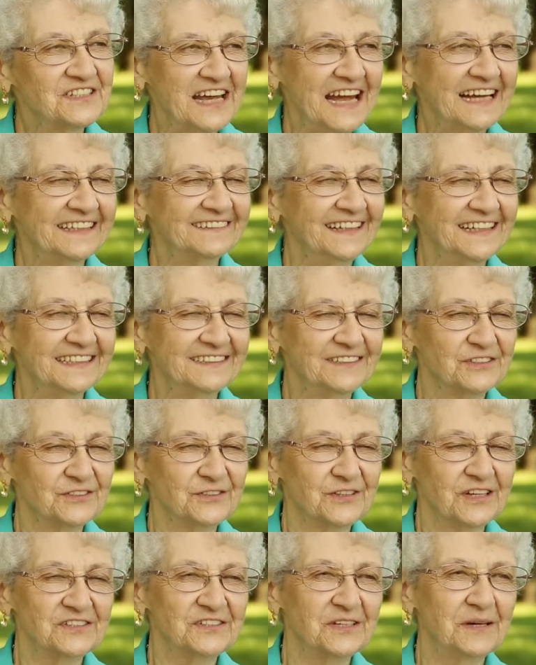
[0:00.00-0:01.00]
Jack liked to
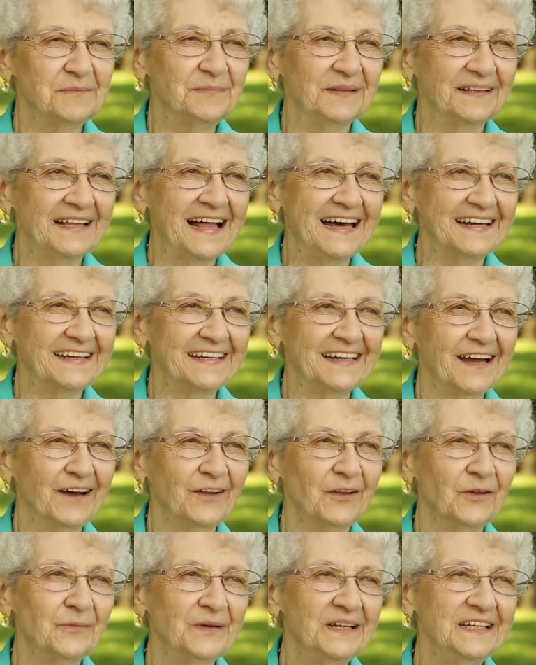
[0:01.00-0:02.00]
dress up a lot at
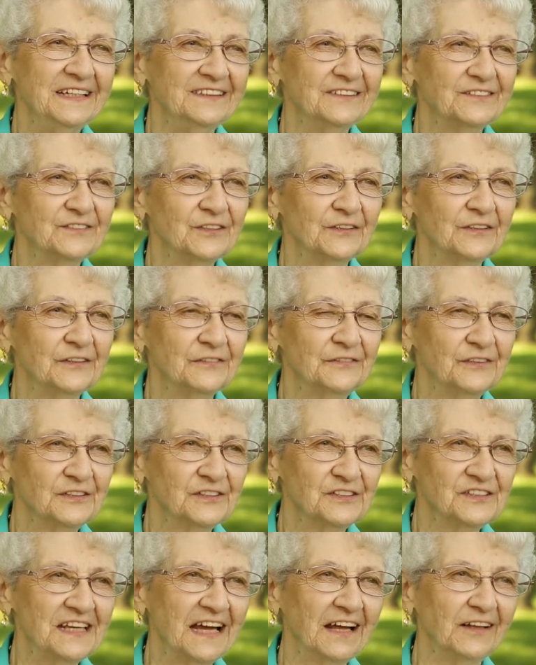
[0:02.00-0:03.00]
Halloween, so the
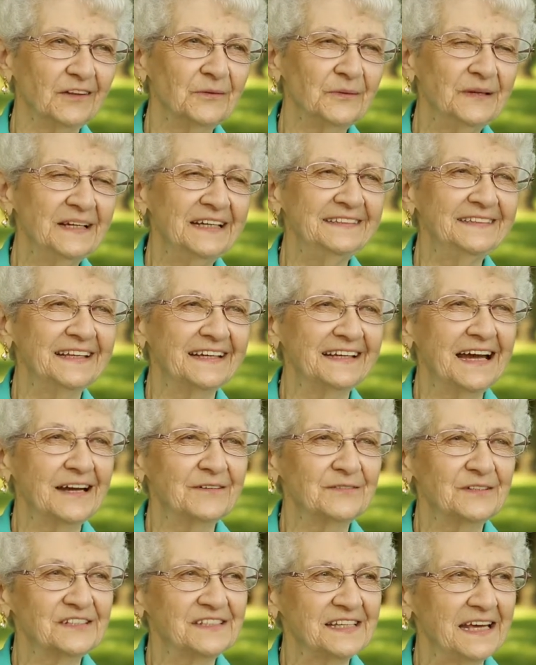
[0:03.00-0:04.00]
first Halloween that
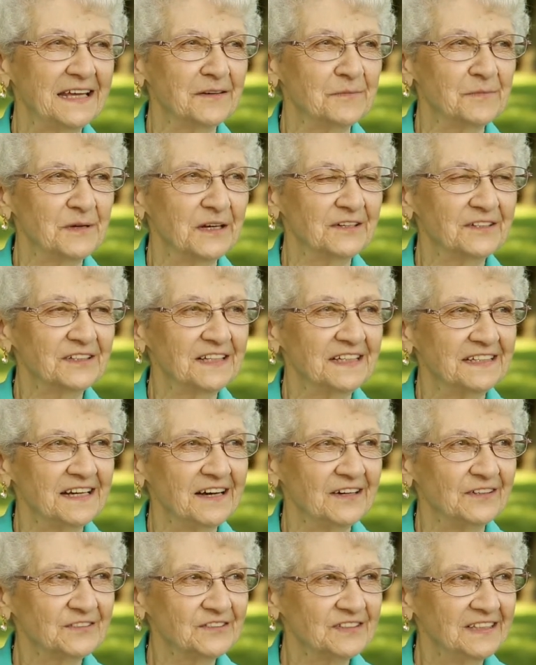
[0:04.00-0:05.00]
I was at American
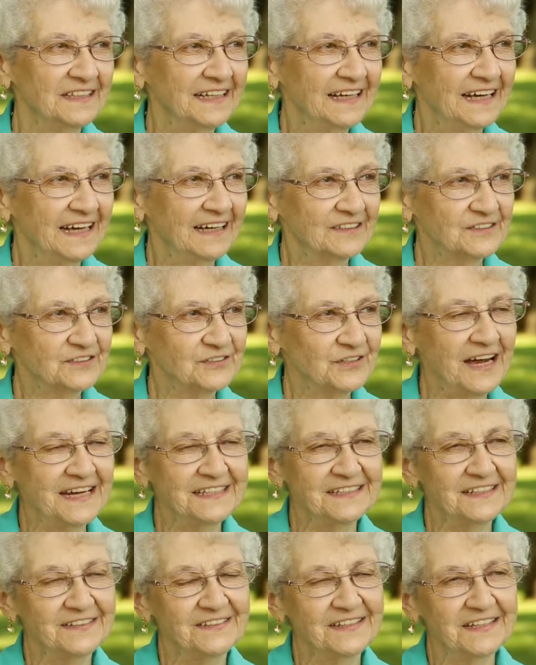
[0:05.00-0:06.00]
House, I was
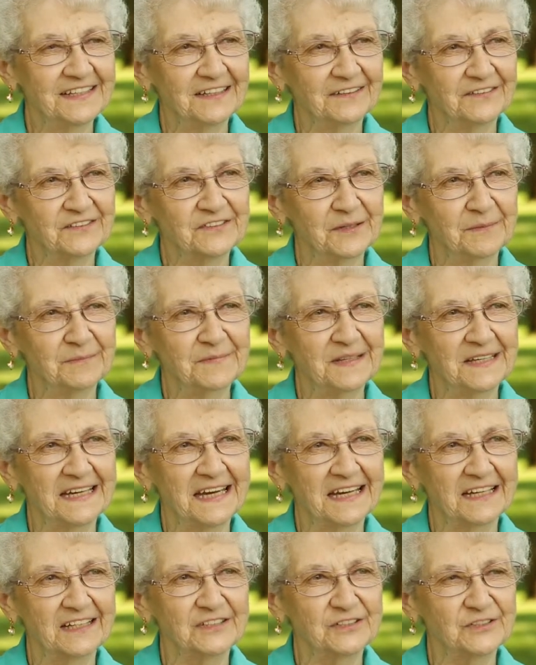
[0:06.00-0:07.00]
trying to think of something
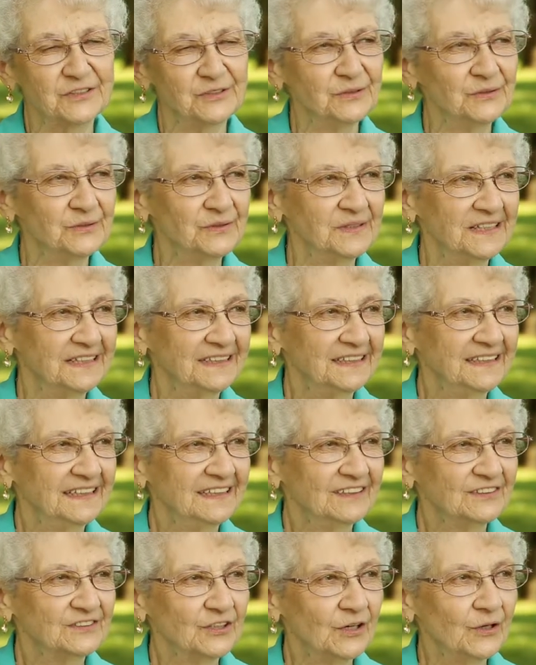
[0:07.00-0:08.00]
I could do.
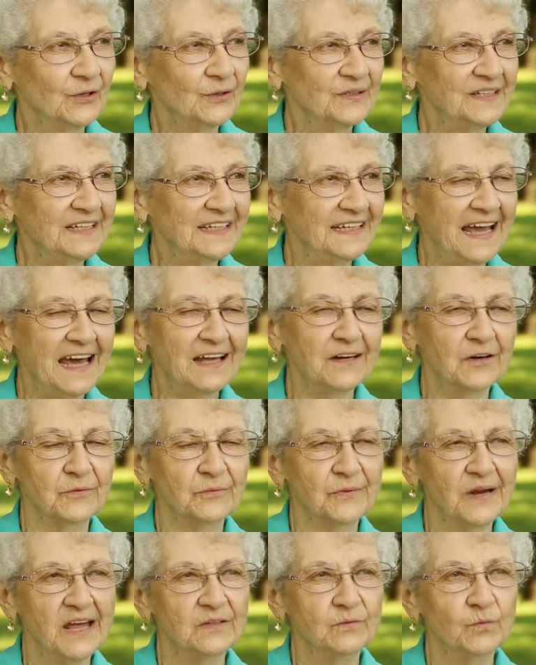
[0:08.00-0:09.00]
So he had a
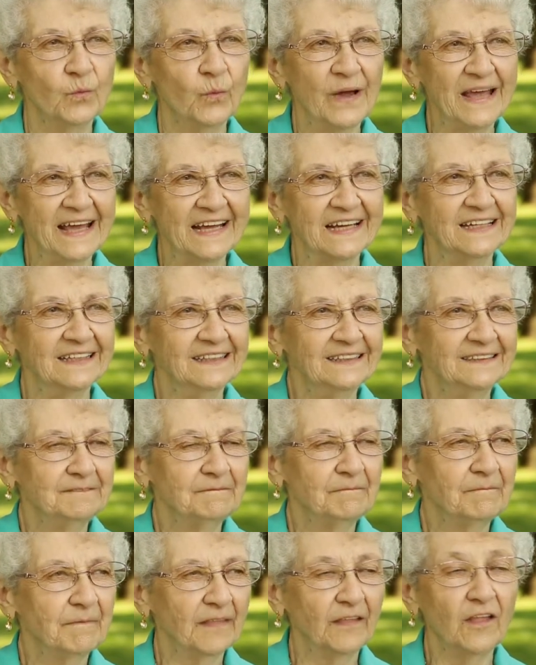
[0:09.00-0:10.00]
red wig,
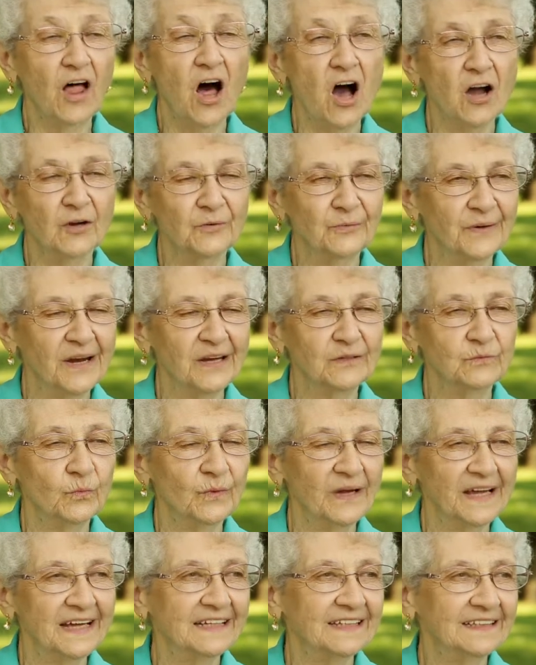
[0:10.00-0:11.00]
long red
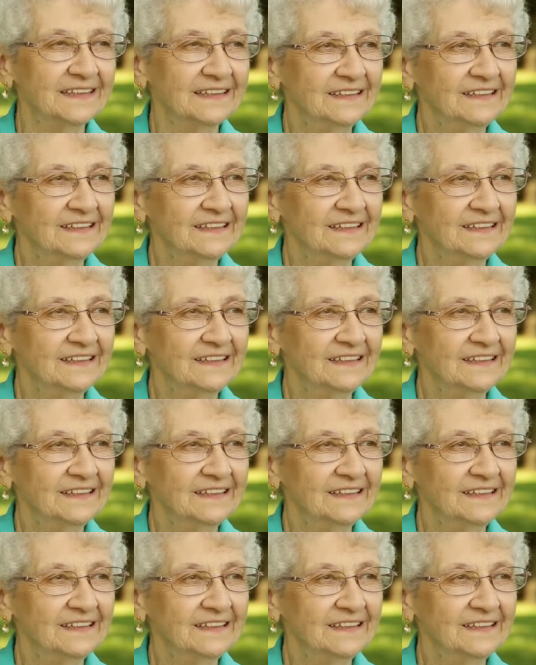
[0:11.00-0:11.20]
wig.